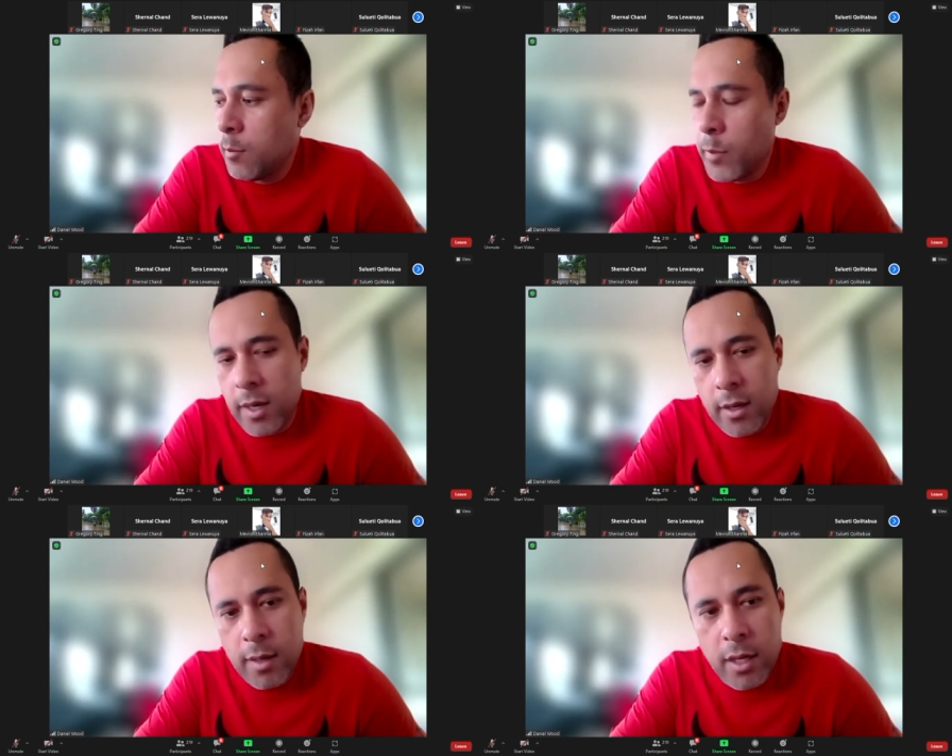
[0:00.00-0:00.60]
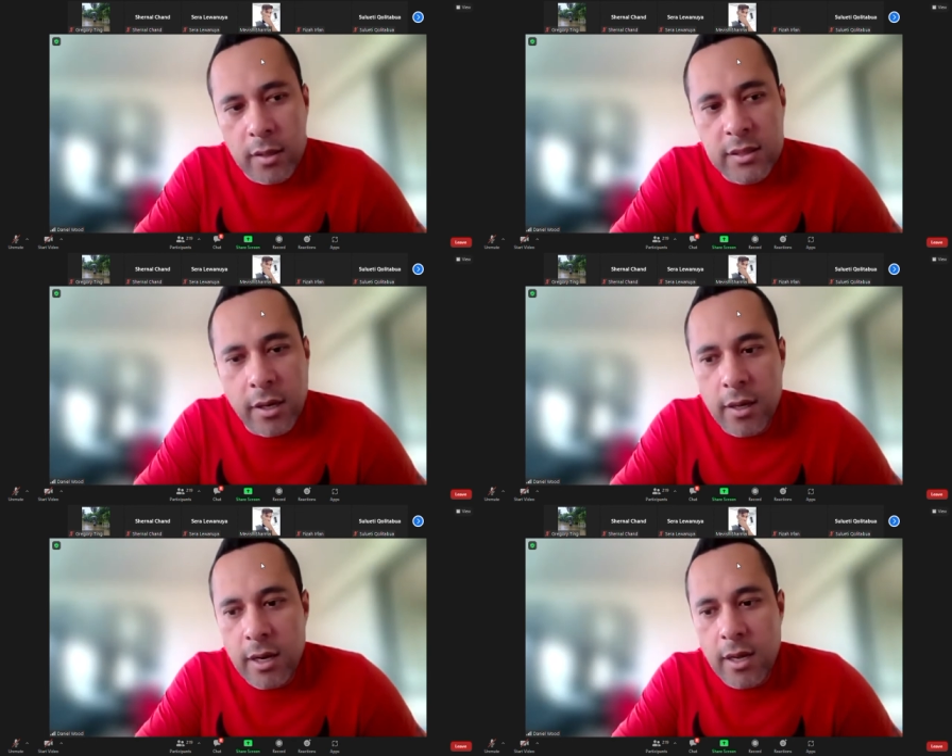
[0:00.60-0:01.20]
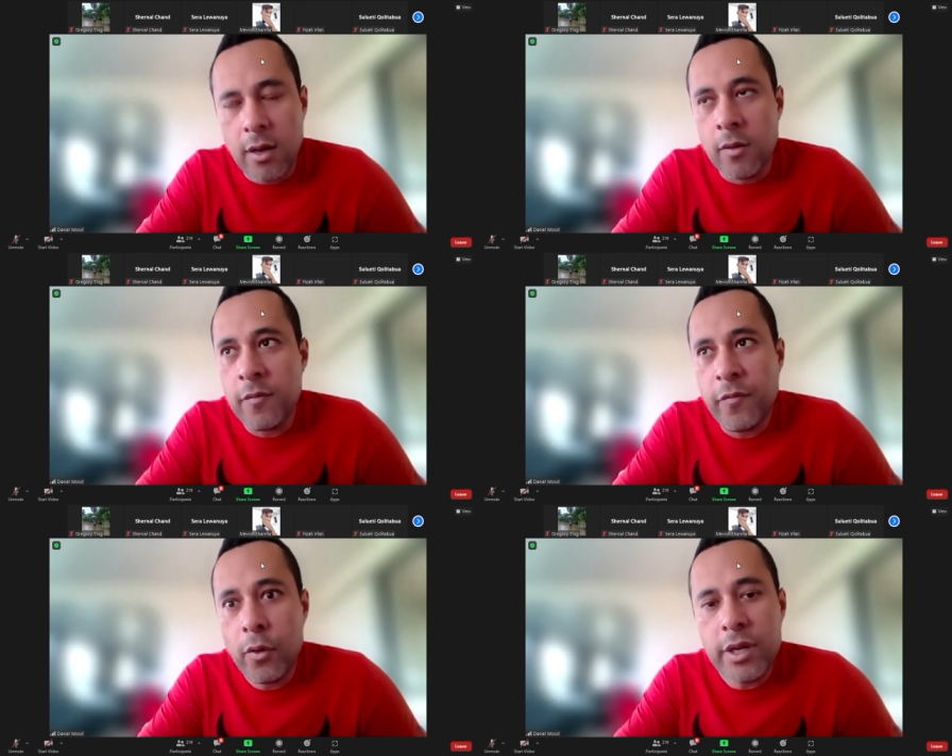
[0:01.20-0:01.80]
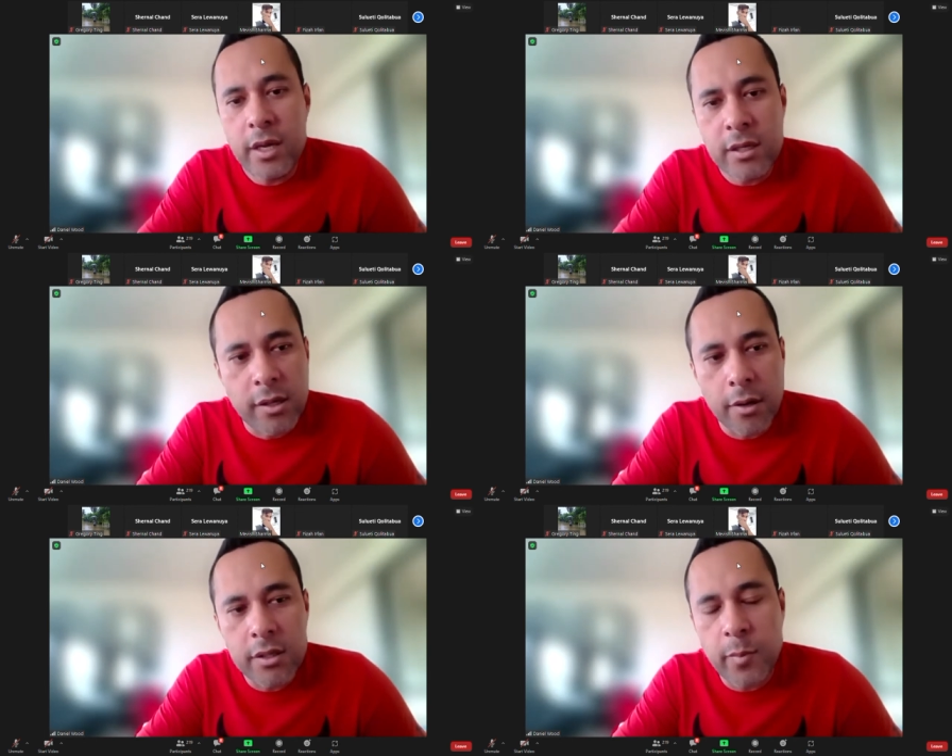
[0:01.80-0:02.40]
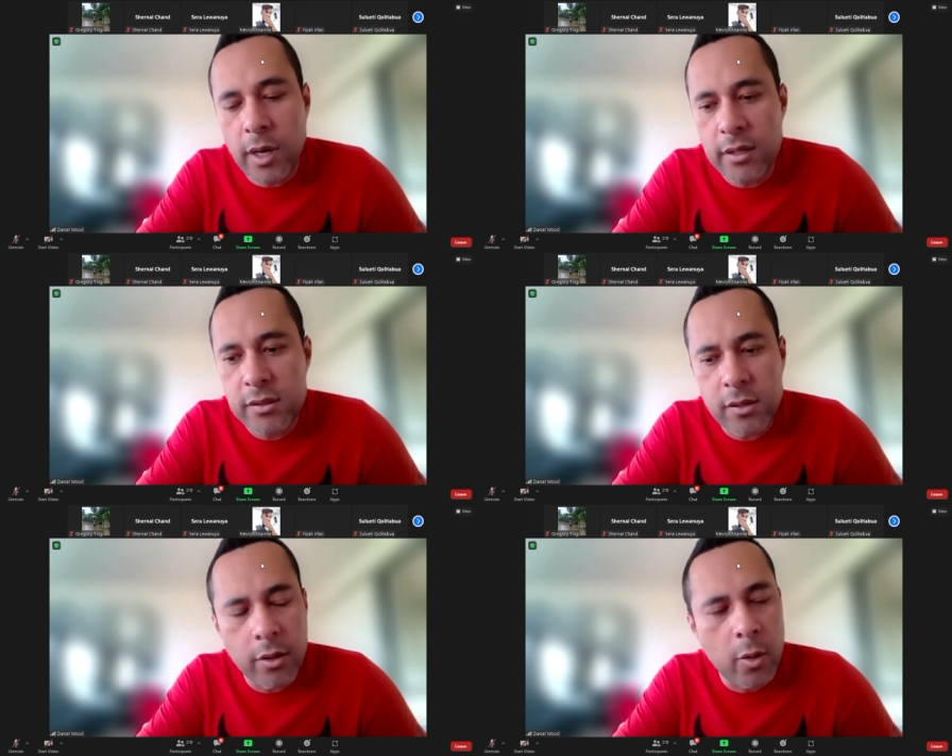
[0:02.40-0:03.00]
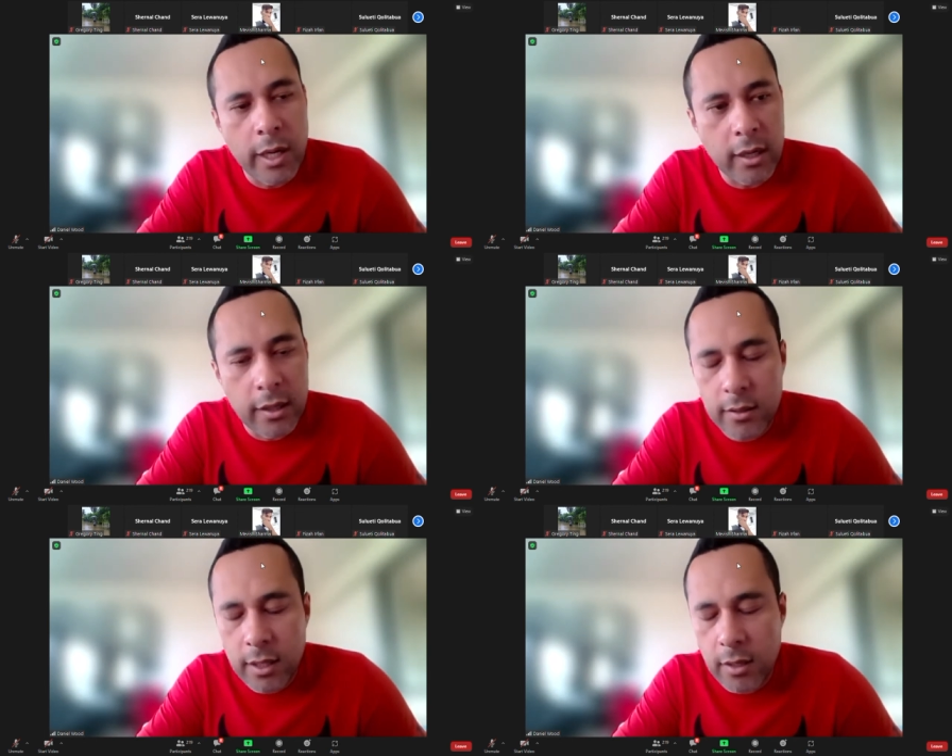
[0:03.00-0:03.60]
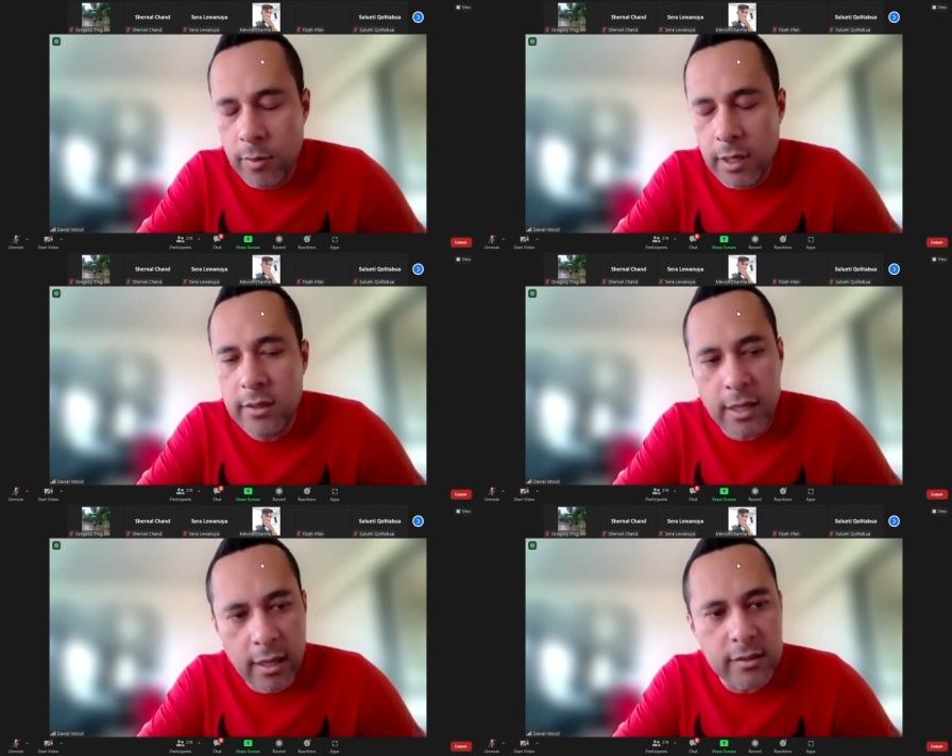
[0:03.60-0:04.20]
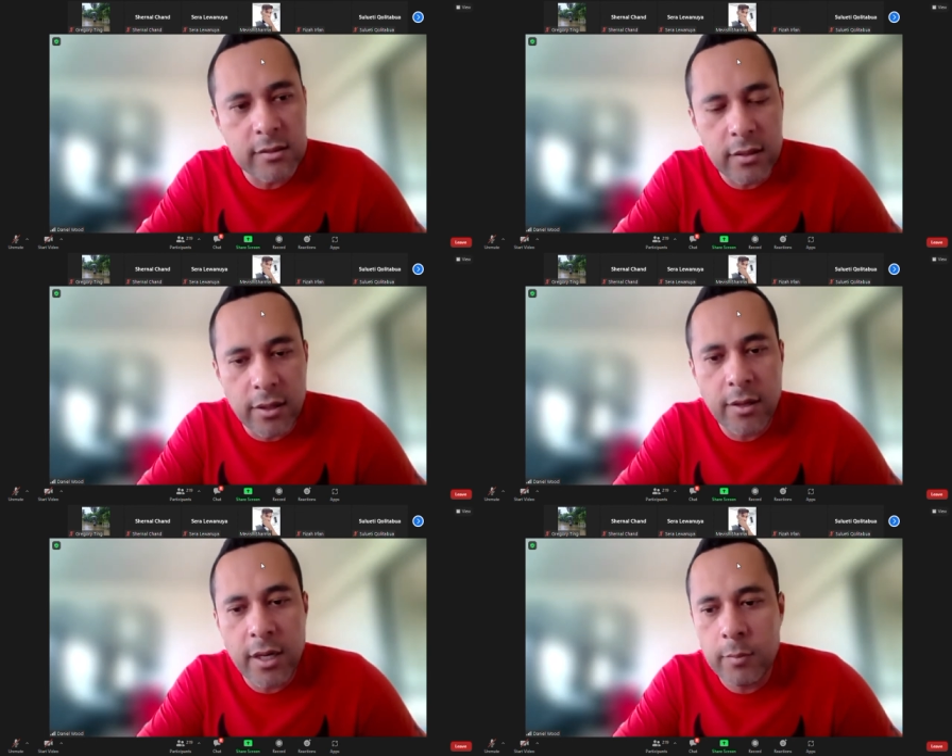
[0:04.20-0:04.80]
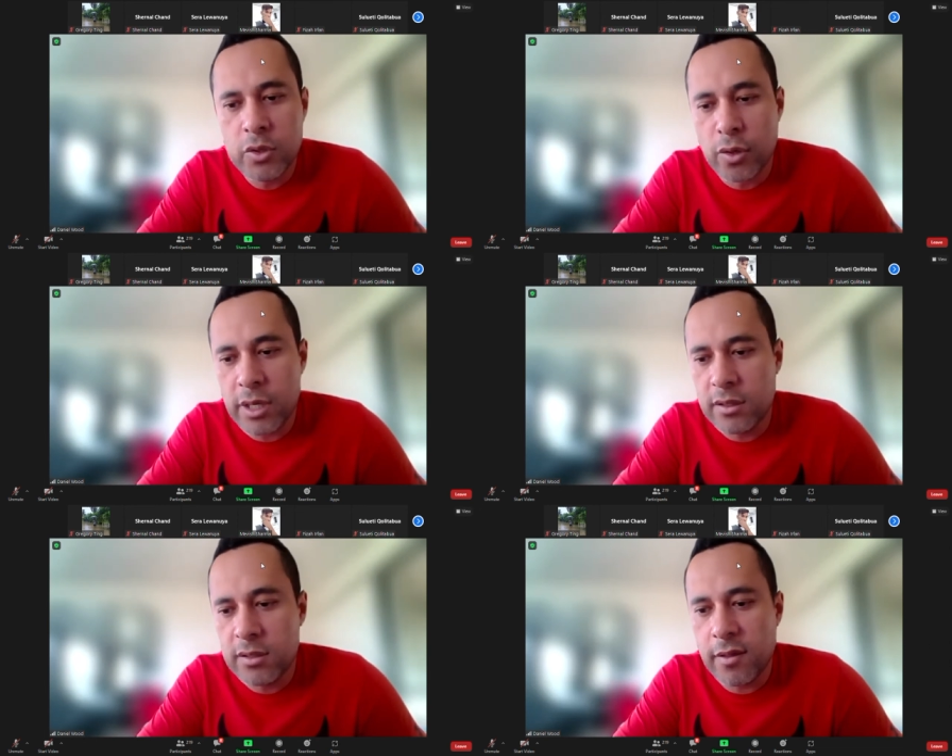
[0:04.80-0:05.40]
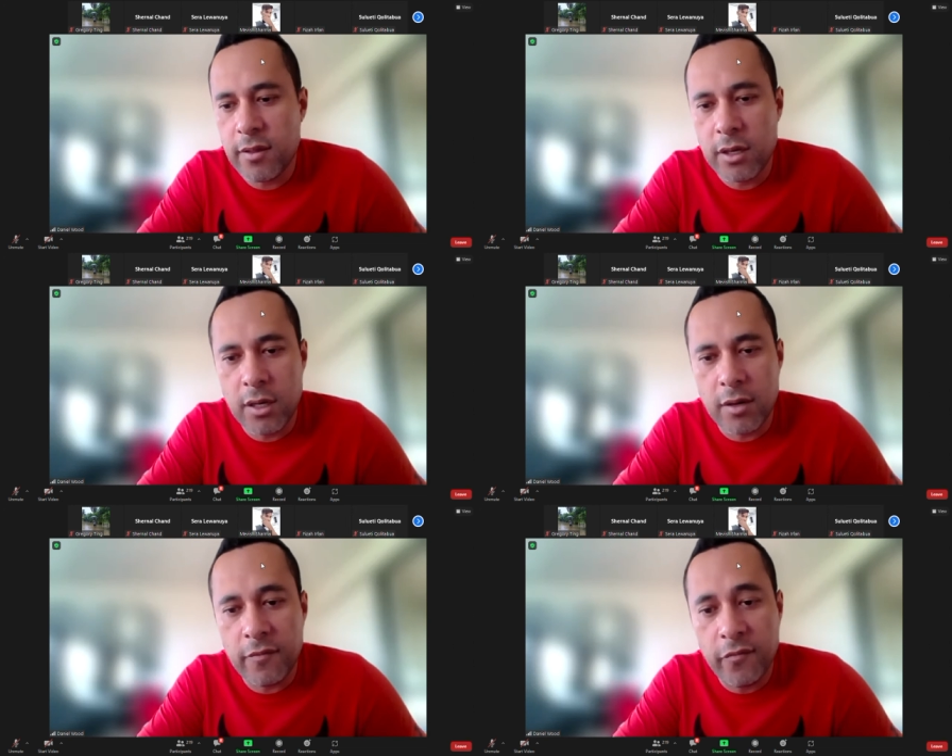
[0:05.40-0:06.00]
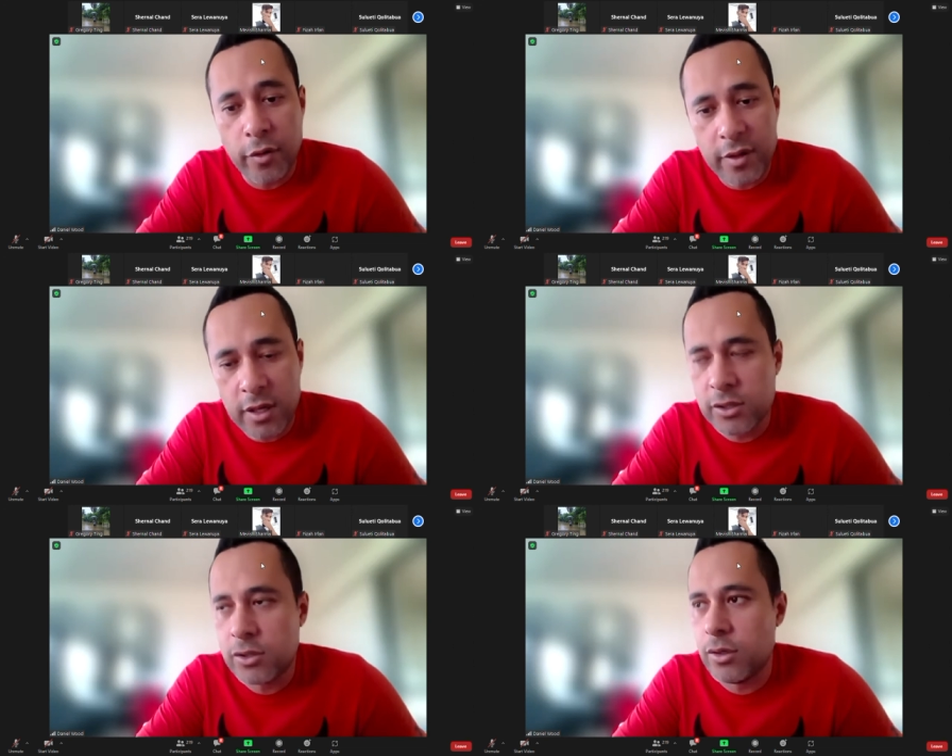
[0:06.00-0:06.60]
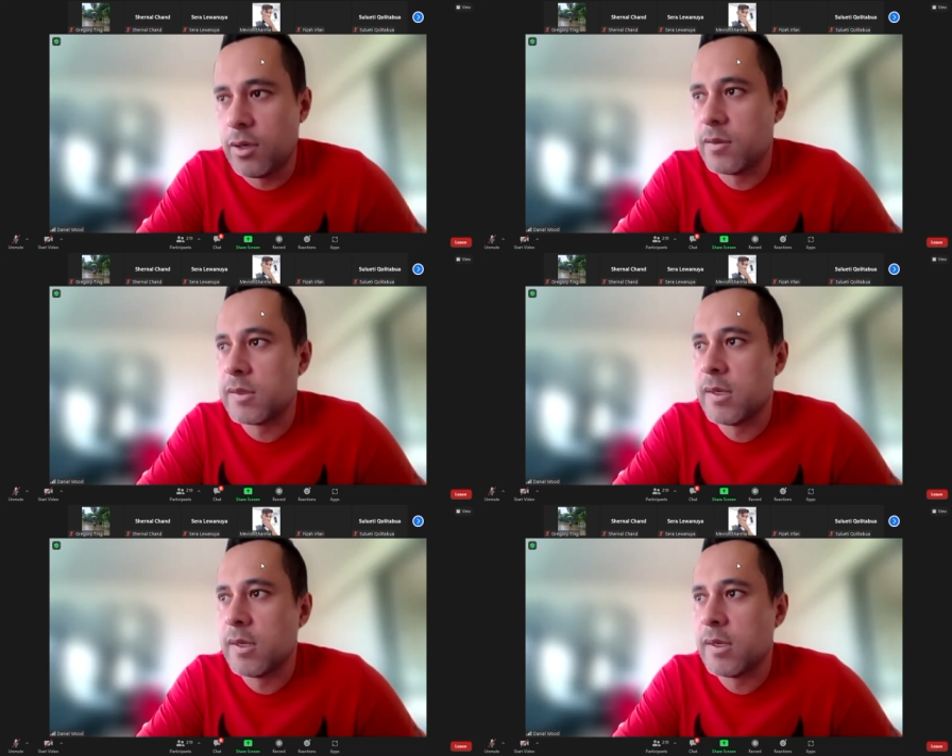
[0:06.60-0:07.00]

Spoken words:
But I'll tell you now, 4 years goes by so quickly. It really does. And I'm talking to third year and fourth year students.